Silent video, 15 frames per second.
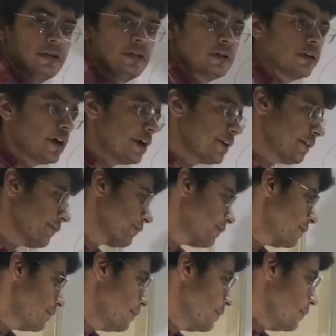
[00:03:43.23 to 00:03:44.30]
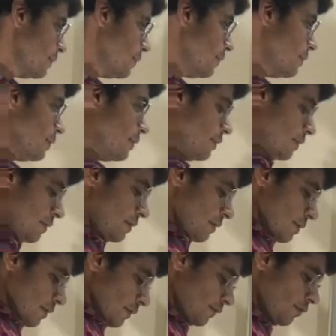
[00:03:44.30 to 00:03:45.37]
gyrus.
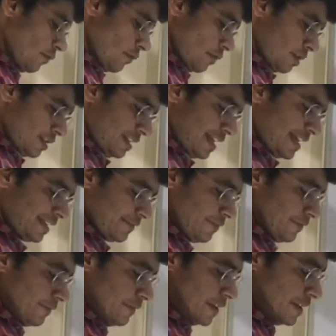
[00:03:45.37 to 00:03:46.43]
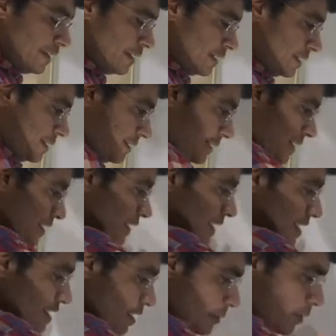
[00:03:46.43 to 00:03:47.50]
So like we
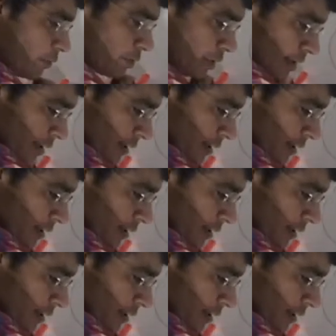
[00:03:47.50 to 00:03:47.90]
discussed about